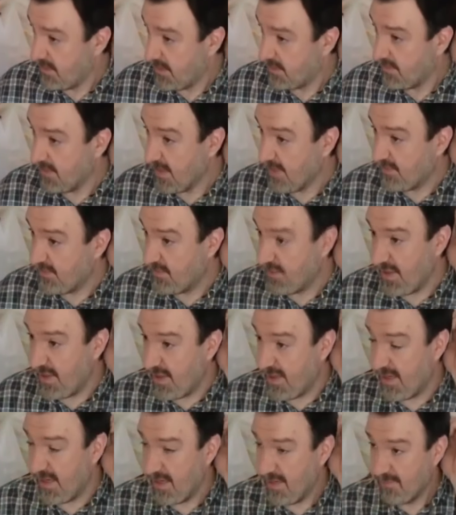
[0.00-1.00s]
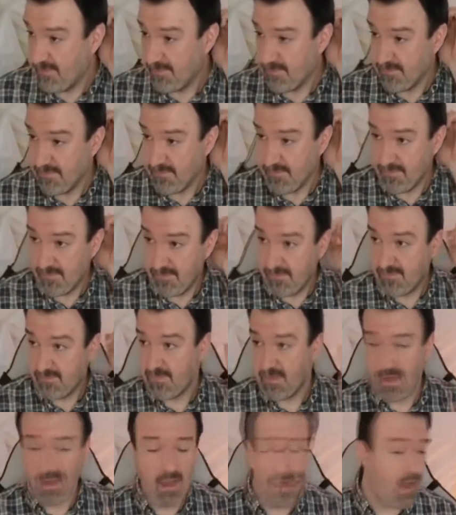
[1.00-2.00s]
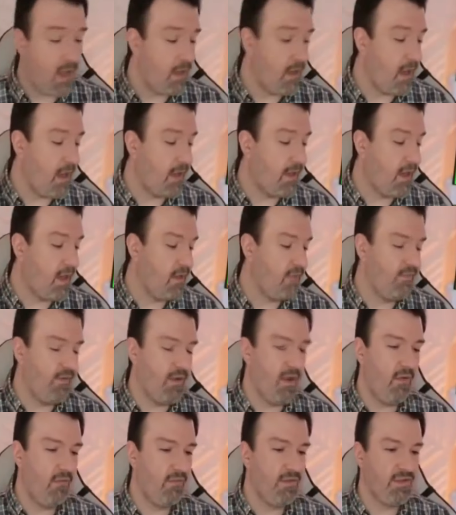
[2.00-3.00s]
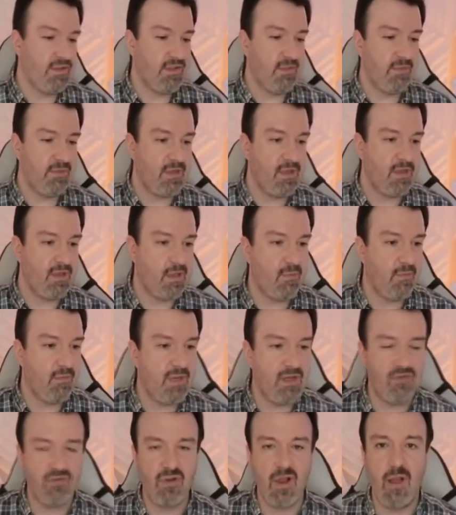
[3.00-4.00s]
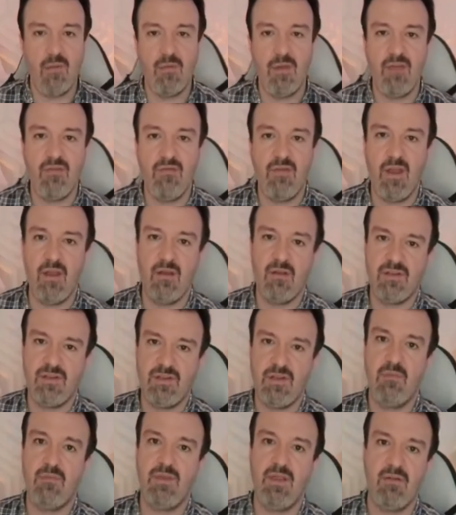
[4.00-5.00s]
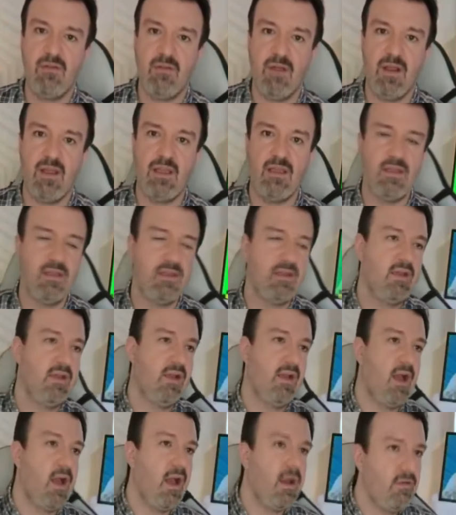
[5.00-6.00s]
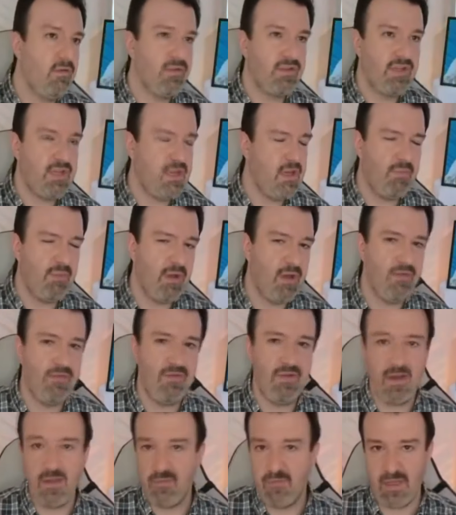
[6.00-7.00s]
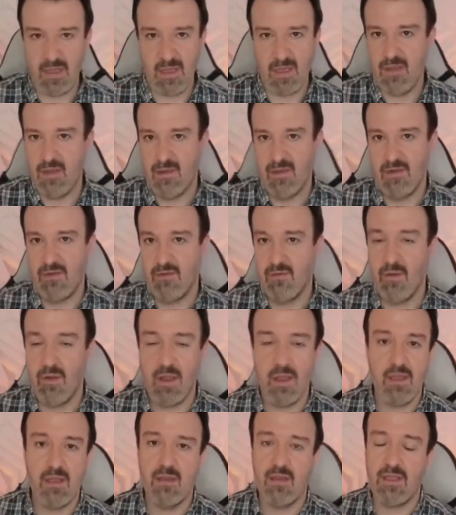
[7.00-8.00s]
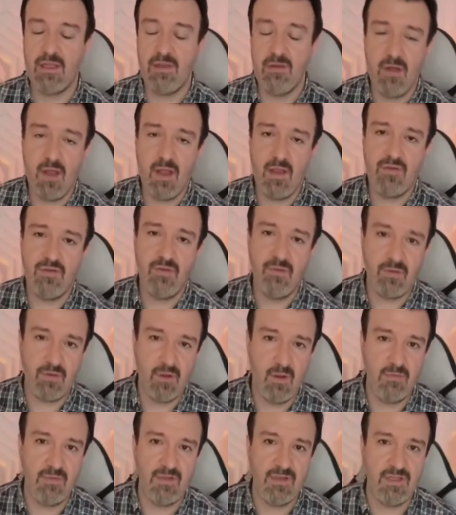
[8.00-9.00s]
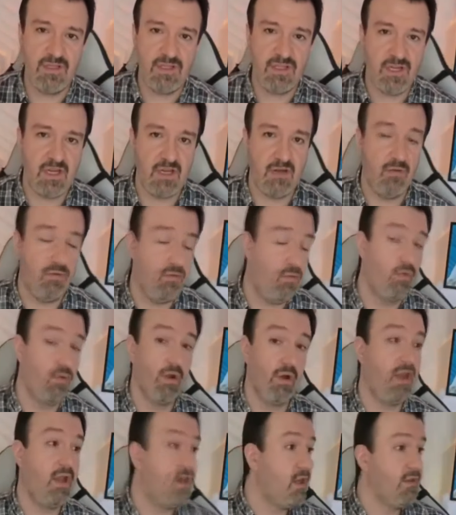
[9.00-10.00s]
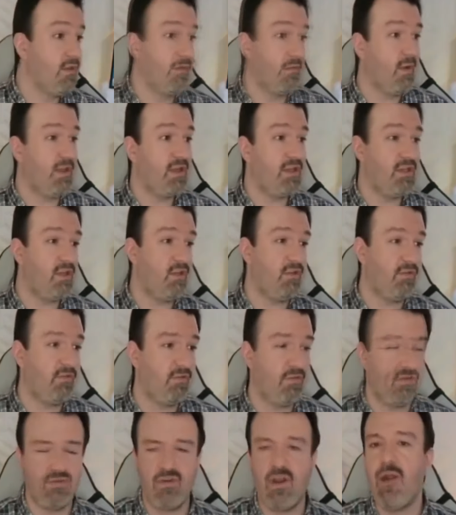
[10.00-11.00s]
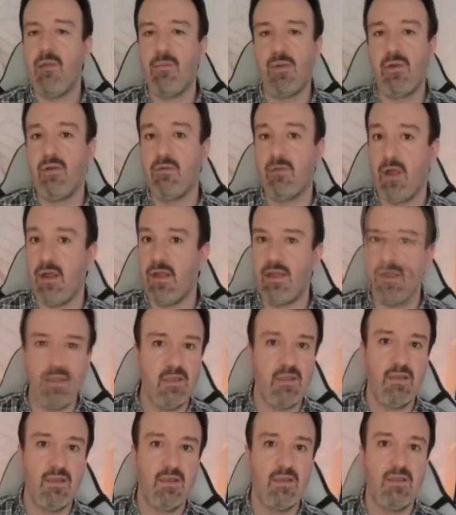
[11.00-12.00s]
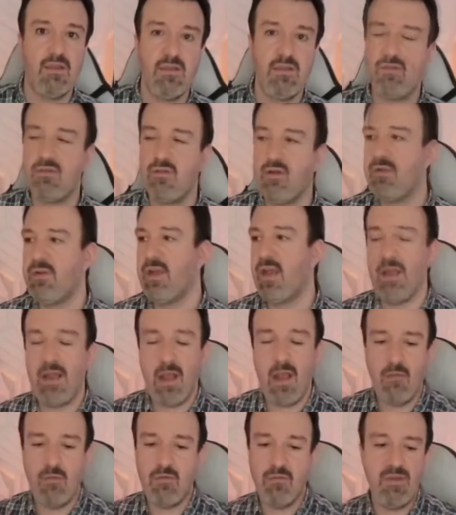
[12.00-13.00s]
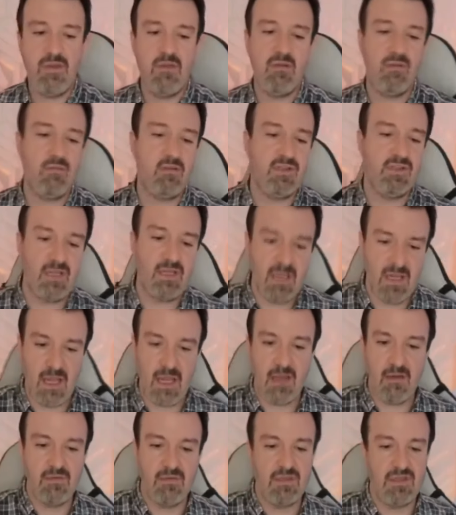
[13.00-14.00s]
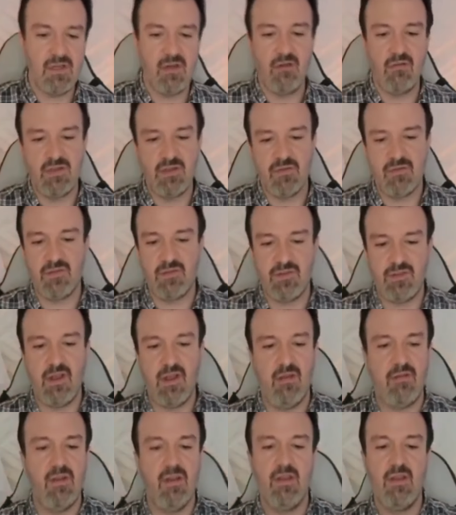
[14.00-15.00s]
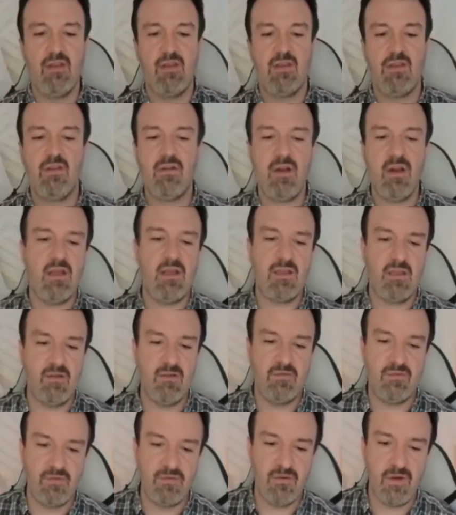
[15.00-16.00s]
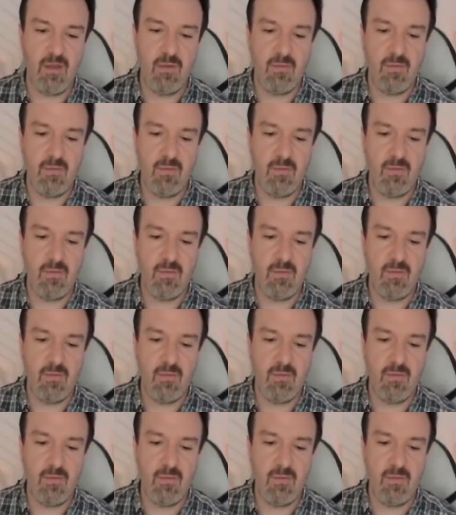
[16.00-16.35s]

like, let's say I got involved in something, like a big drama event or something, right? I don't see it benefiting me, right? Like, you guys don't come to this channel or at either of my channels for drama, right? You come to hang out with me. You come to see games, you know, different stuff. You're not here for drama.